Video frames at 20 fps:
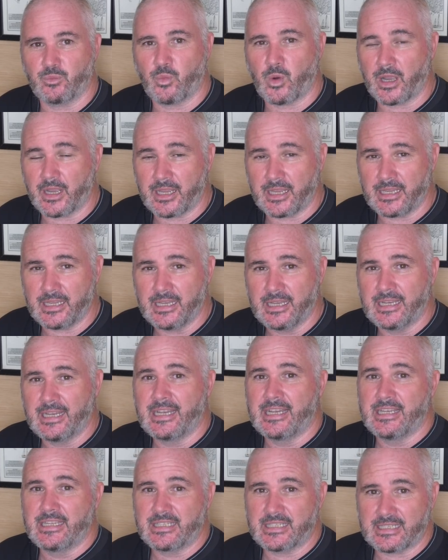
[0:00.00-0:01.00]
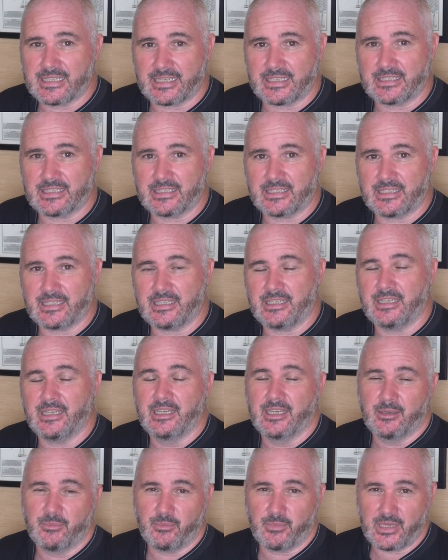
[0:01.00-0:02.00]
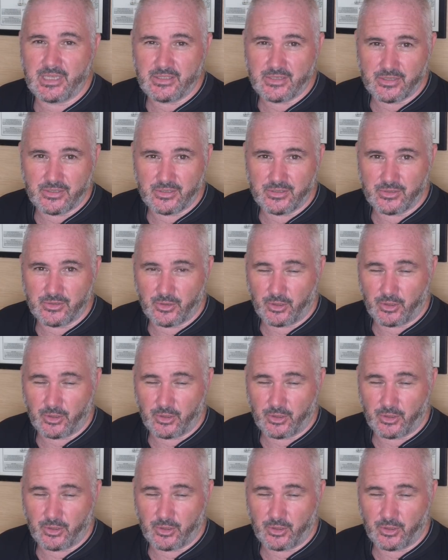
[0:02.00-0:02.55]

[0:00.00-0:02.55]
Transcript: weigh 60 meters